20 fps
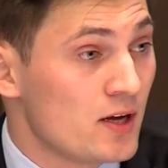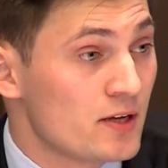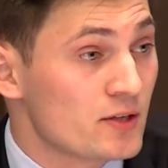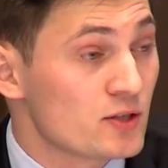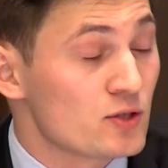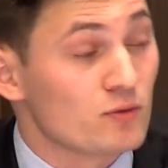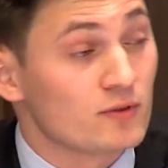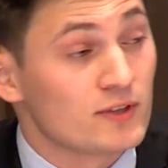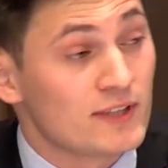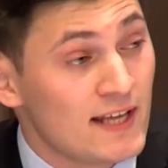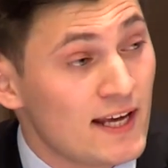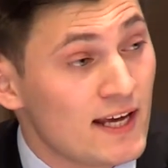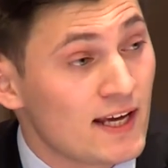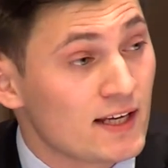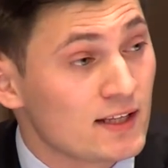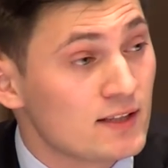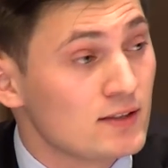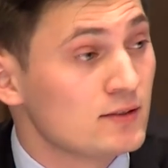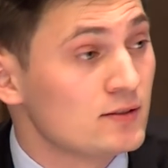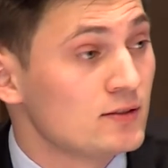So
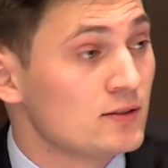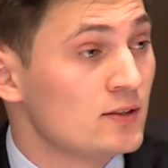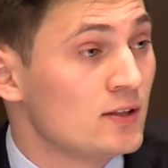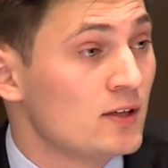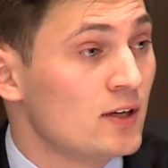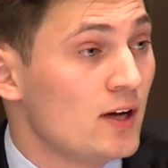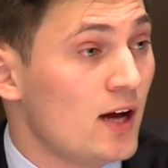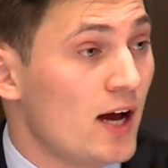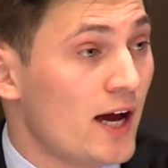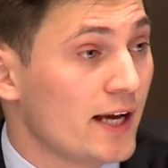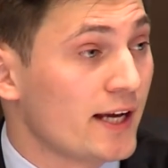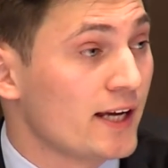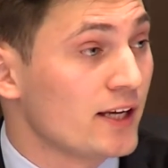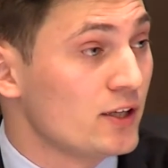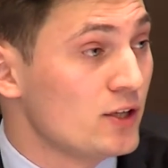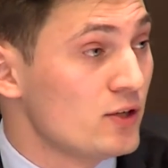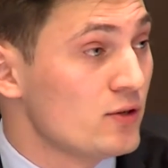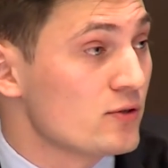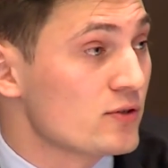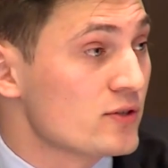then I
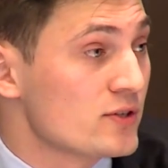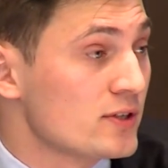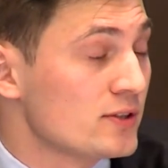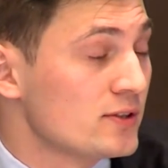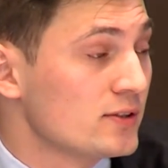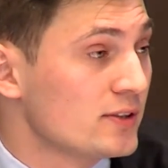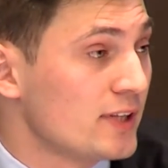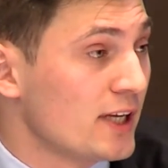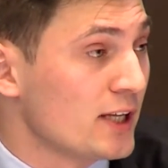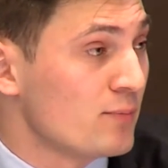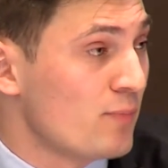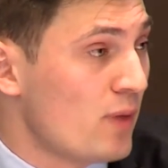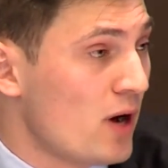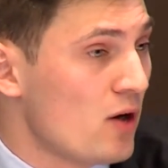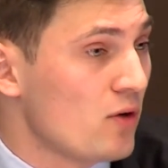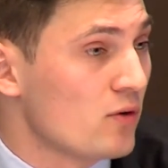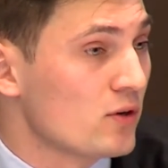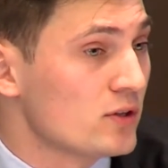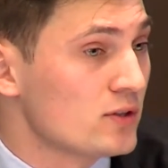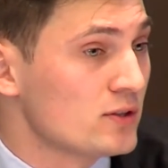can use that
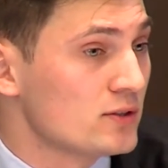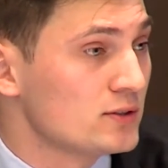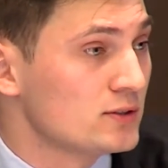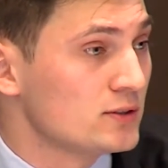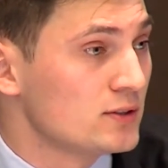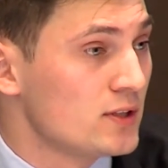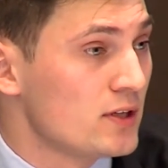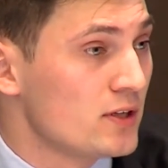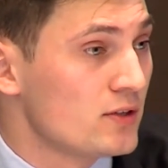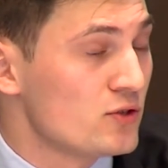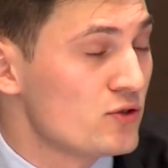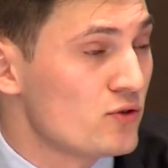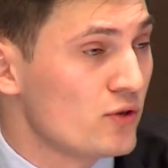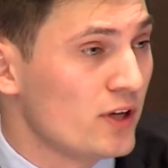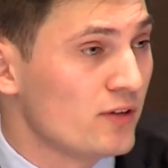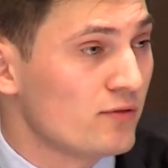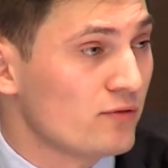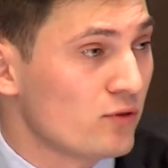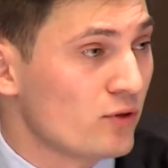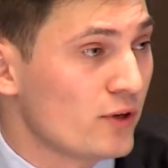power to
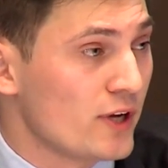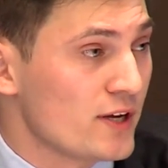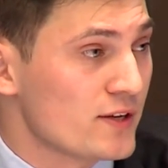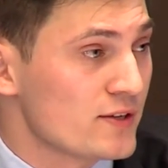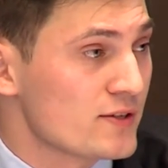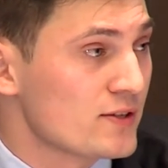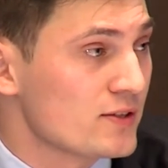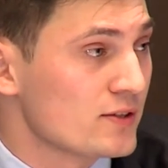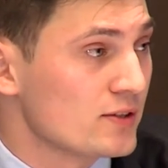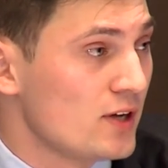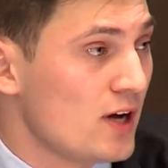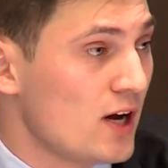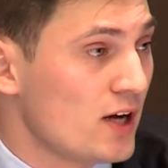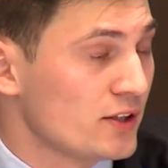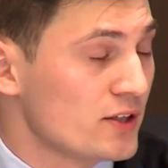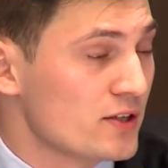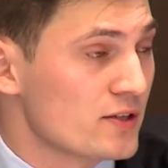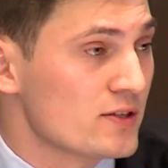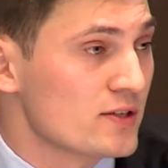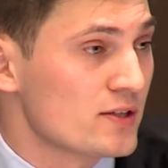influence
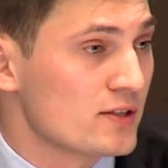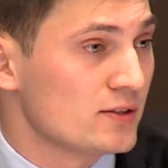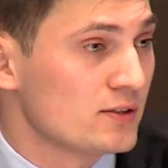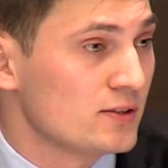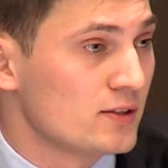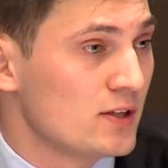others,